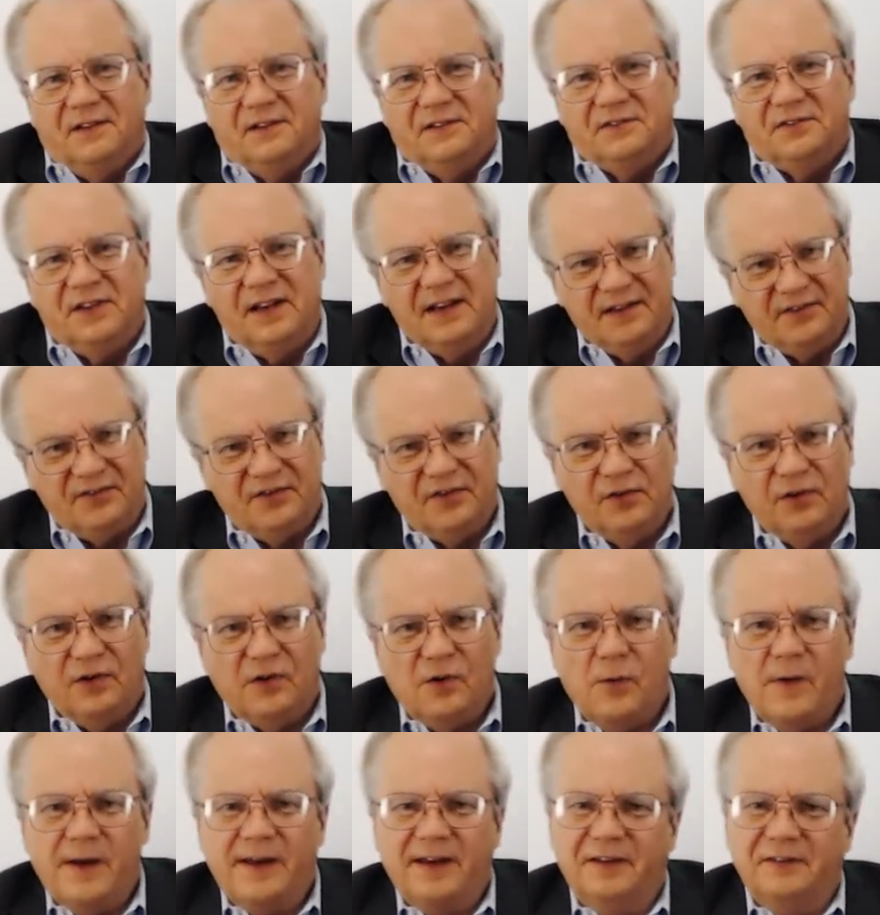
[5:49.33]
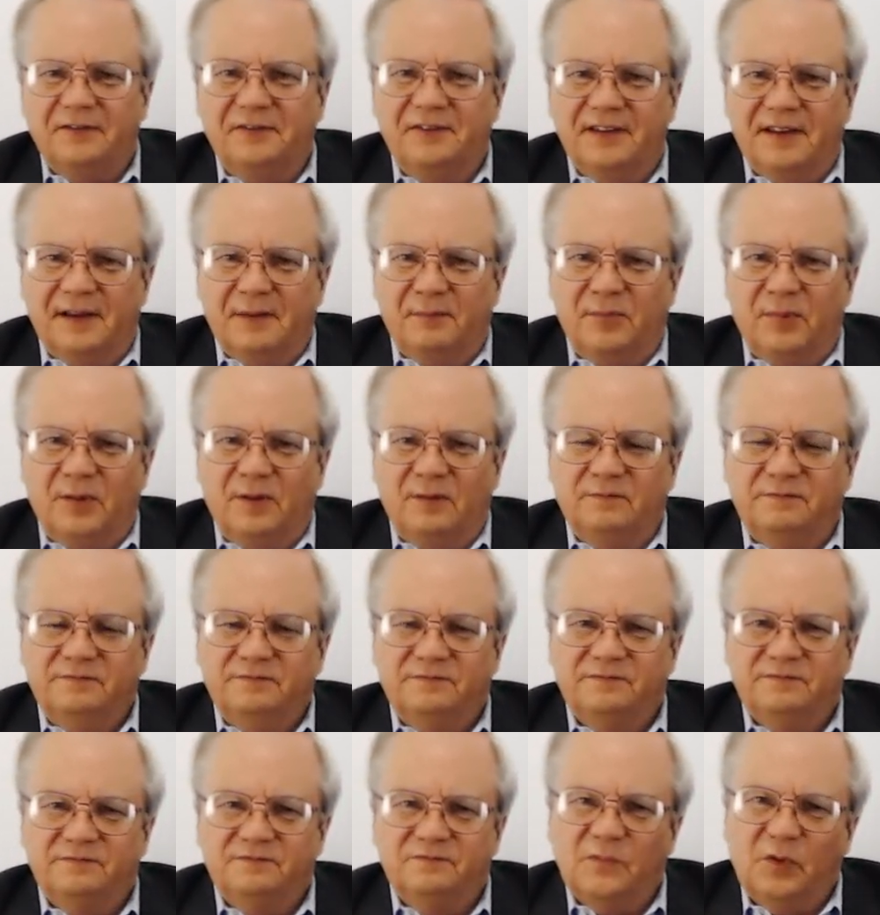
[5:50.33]
So let's do a quick example.
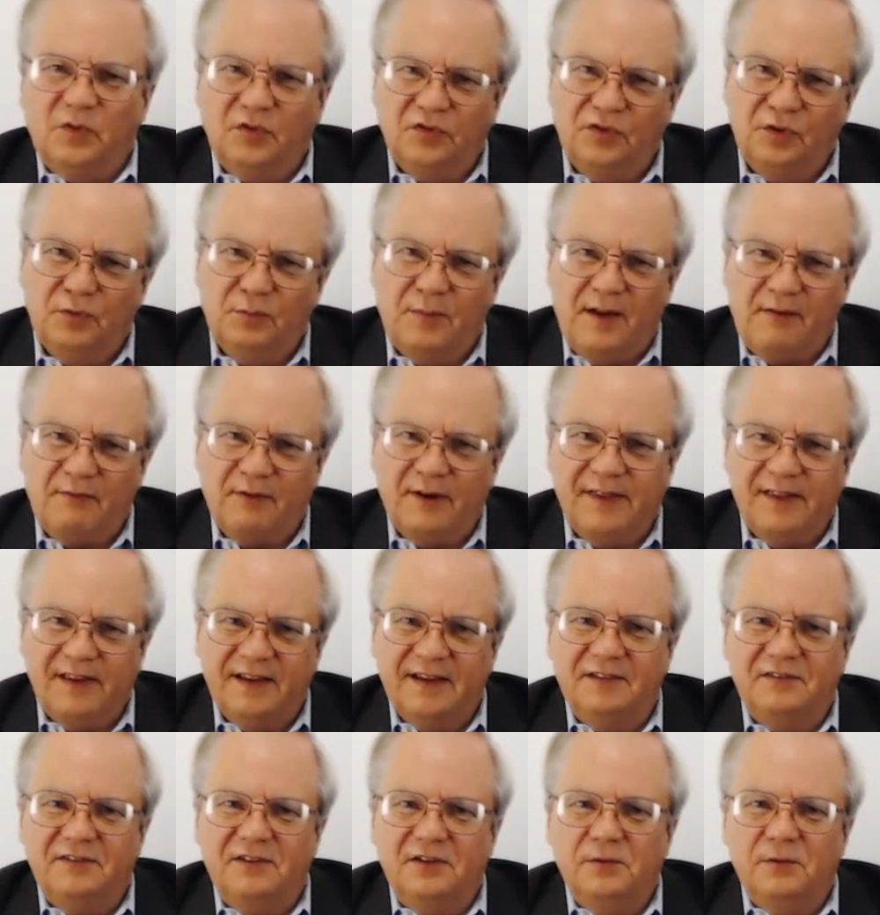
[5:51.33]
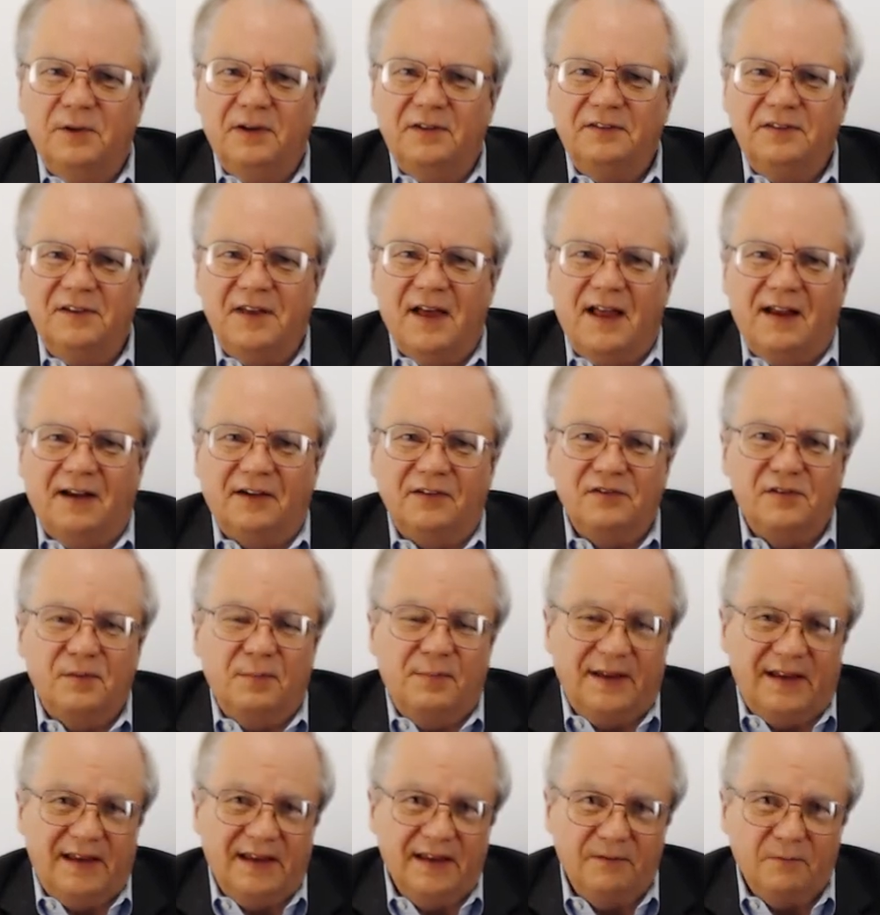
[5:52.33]
Assume everything is U S dollars to
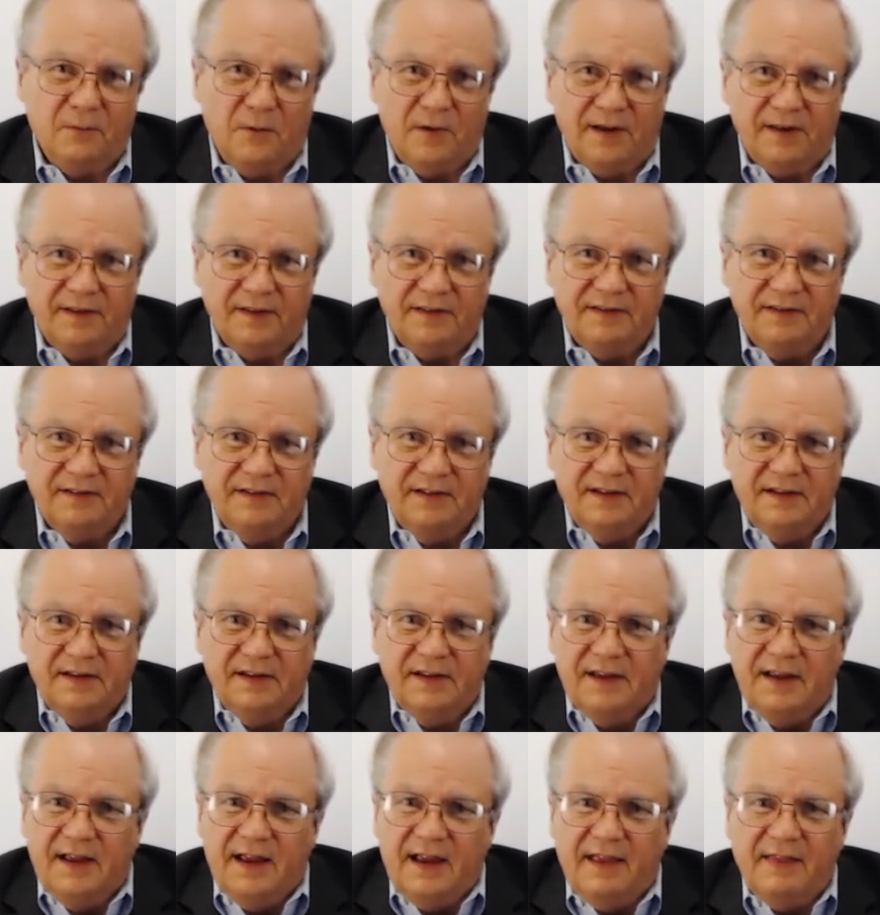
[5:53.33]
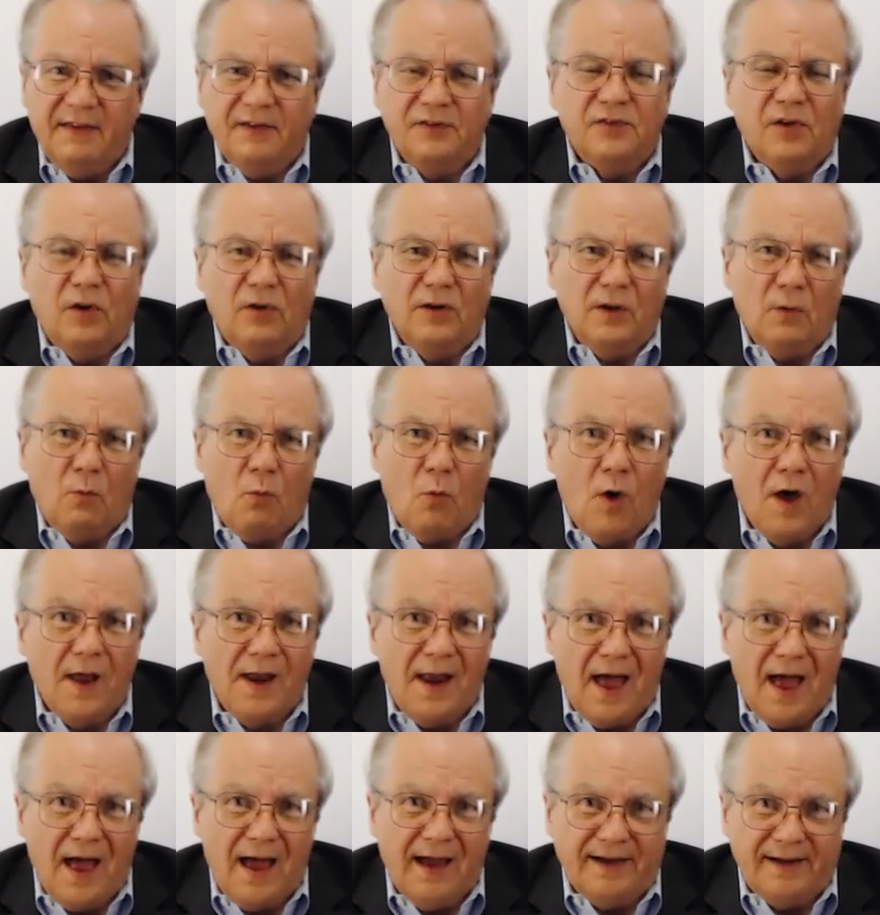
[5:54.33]
begin with, and there's only
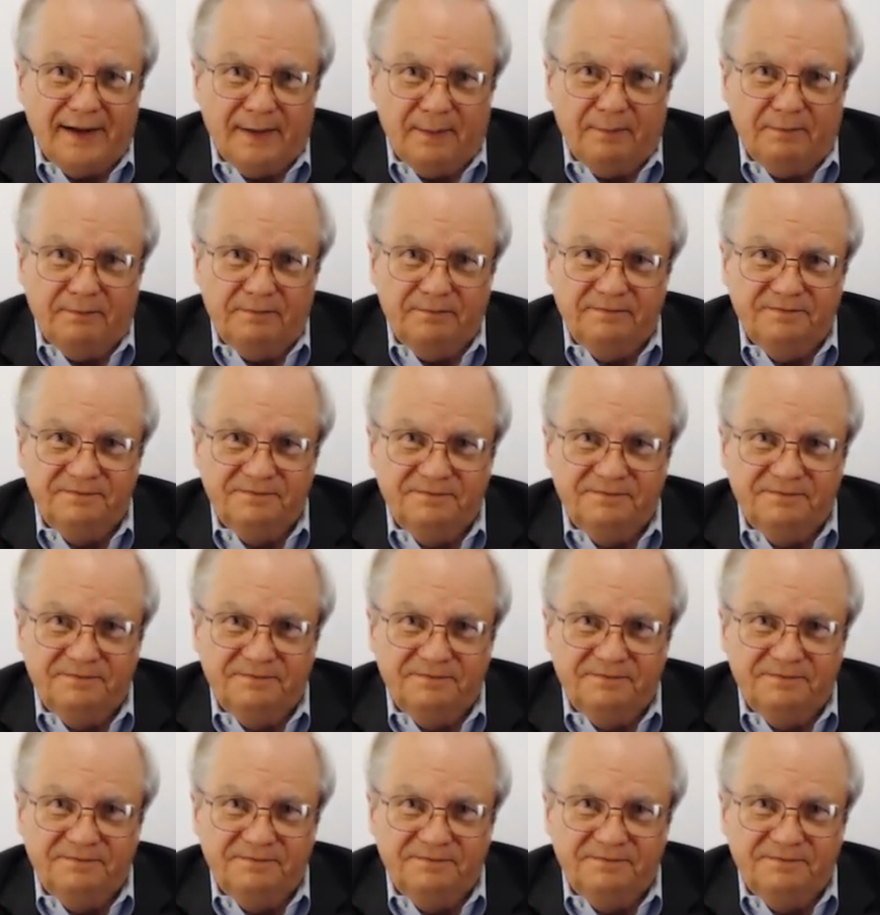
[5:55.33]
one item.